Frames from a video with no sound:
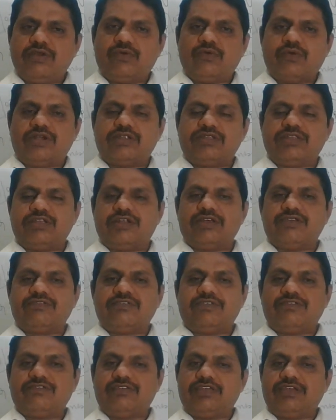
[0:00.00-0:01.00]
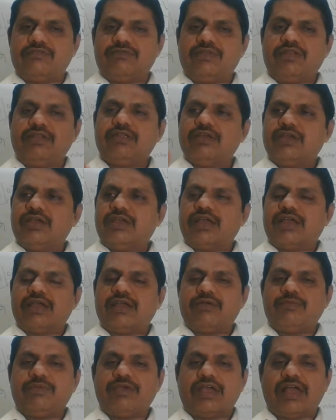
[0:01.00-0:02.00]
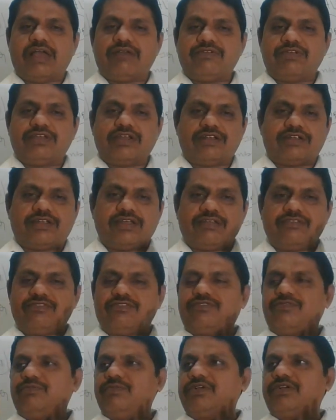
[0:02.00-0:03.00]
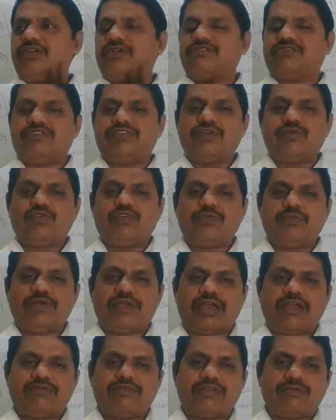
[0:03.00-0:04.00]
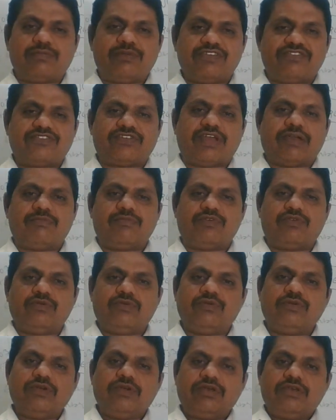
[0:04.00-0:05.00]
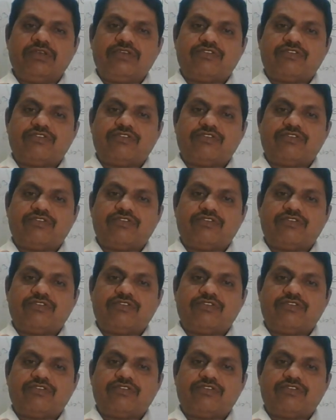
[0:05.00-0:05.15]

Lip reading: What they does is they will be having a tens because they won't be having much time to